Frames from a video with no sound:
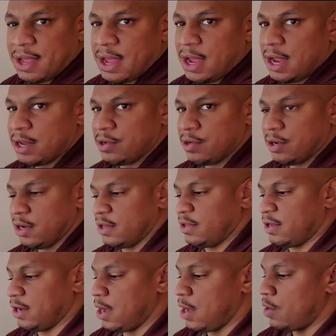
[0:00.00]
and you're
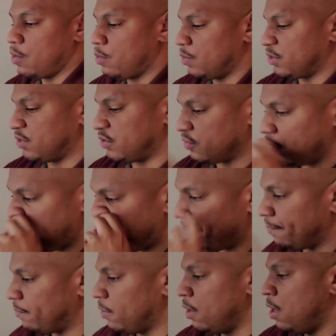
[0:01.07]
good to go, which is great.
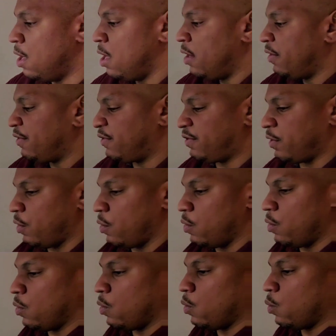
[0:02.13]
So